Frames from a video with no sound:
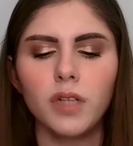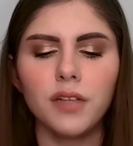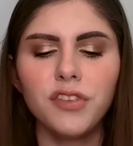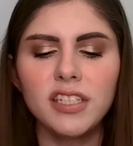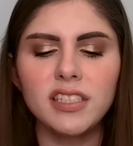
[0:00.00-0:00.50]

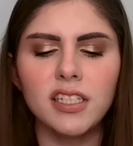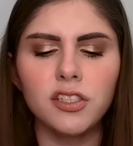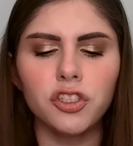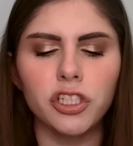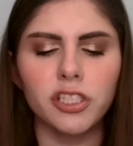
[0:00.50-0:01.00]
This
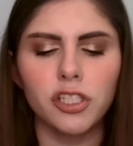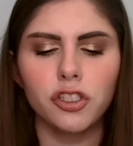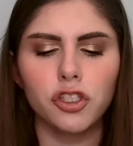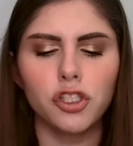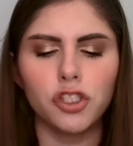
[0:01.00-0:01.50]
is just
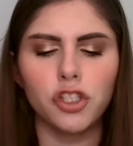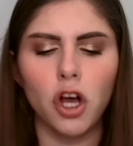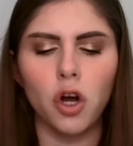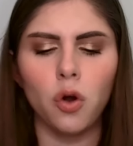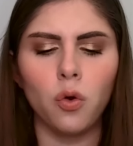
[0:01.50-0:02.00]

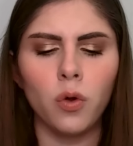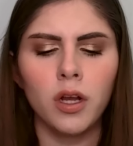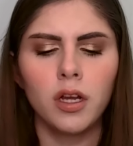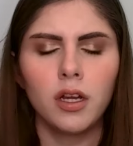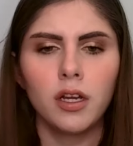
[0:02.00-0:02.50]
so
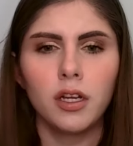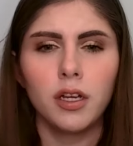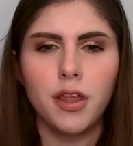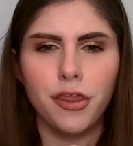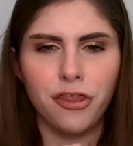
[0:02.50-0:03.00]

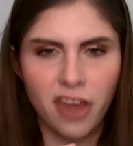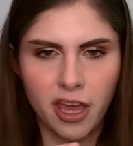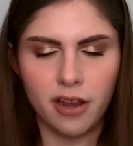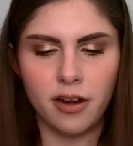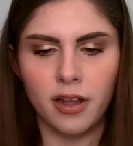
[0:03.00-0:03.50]

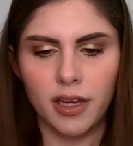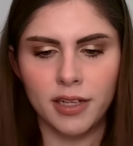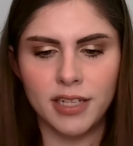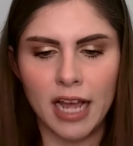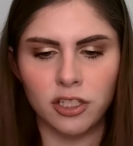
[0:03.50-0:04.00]
thin
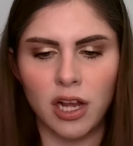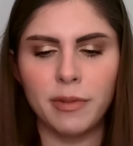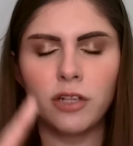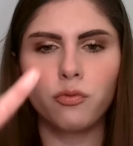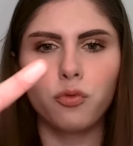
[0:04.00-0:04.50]
in texture. I
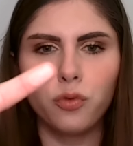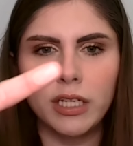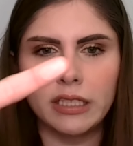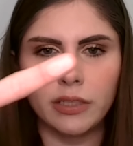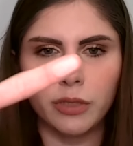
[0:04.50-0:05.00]
mean,
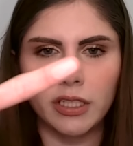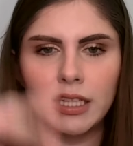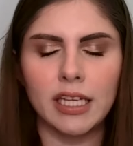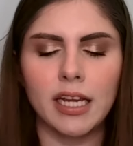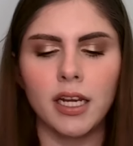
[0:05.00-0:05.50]
really, really
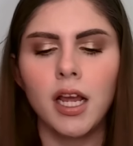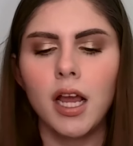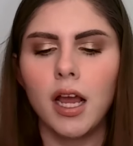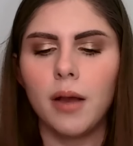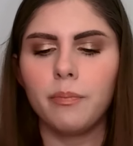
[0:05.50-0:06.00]
thin.
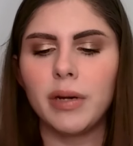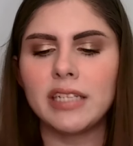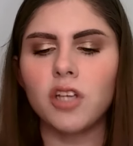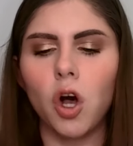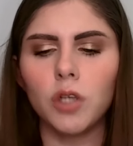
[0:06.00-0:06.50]
But
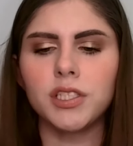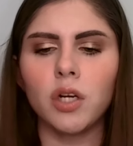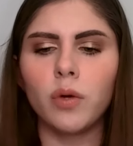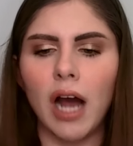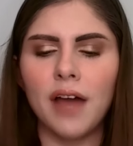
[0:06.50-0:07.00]
it's
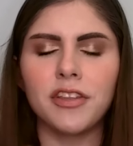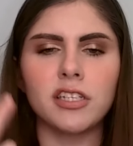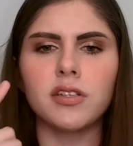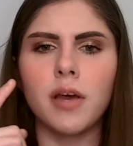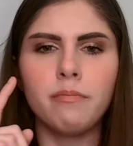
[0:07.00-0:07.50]
also got
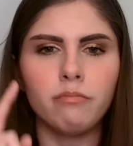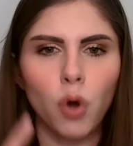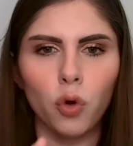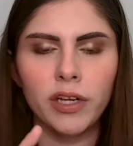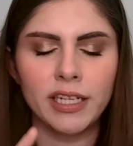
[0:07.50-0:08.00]
this
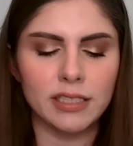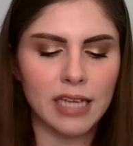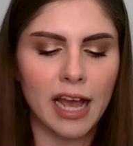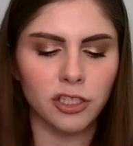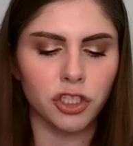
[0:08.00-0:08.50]
emollient
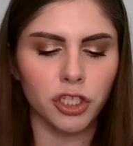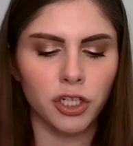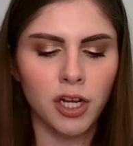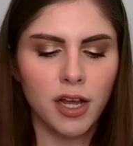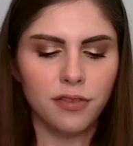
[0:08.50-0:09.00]

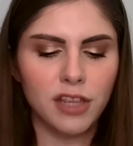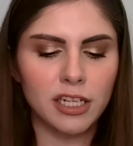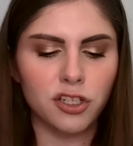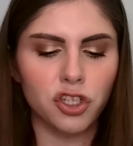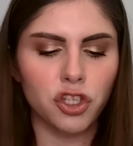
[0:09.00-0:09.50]
texture that
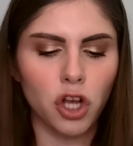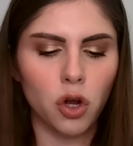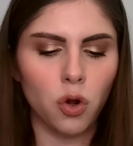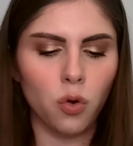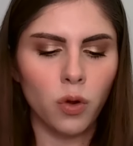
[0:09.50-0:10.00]
is
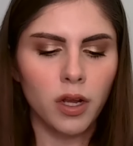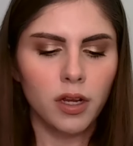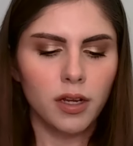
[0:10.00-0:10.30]
so